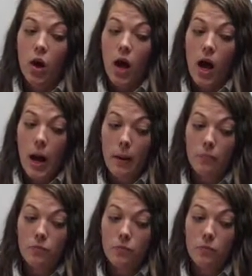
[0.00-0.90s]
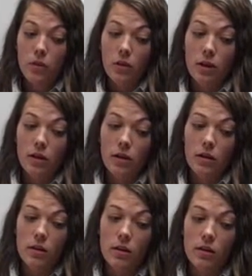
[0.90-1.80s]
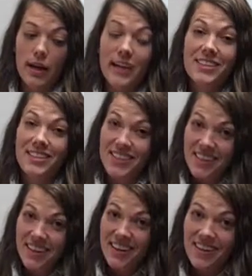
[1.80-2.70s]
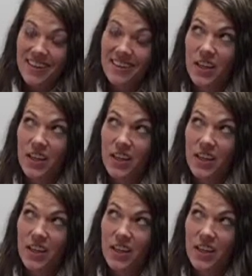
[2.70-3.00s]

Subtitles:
the idea